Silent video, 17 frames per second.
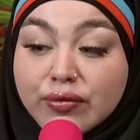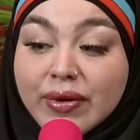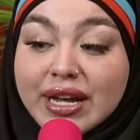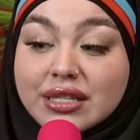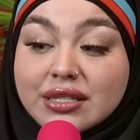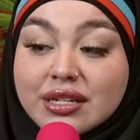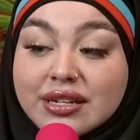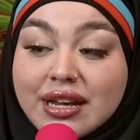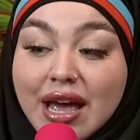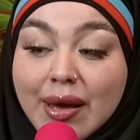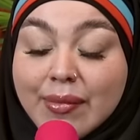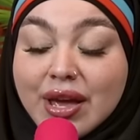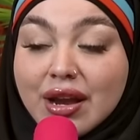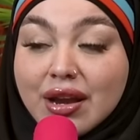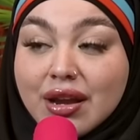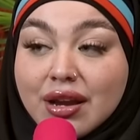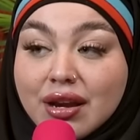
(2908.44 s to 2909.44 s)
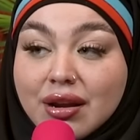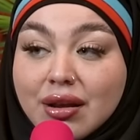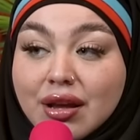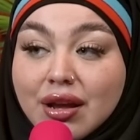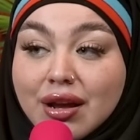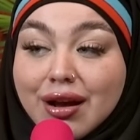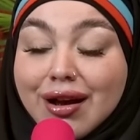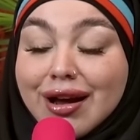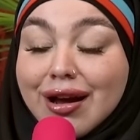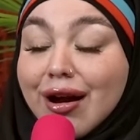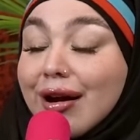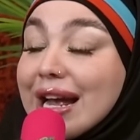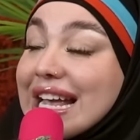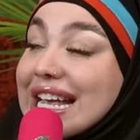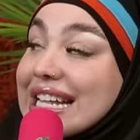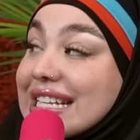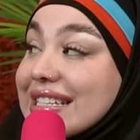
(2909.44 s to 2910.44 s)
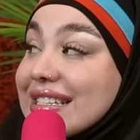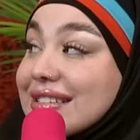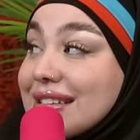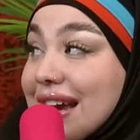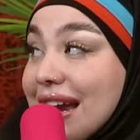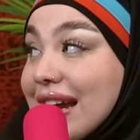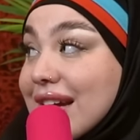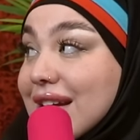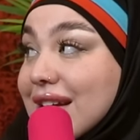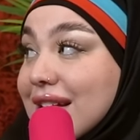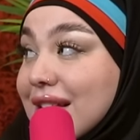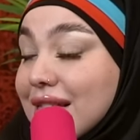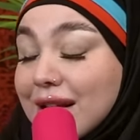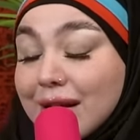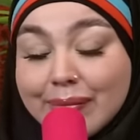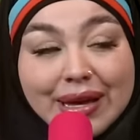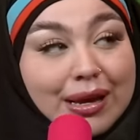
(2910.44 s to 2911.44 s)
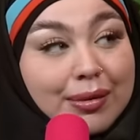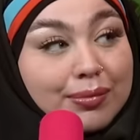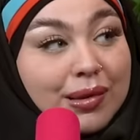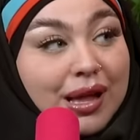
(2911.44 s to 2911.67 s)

Yemen's... rates in Yemen are insane they're being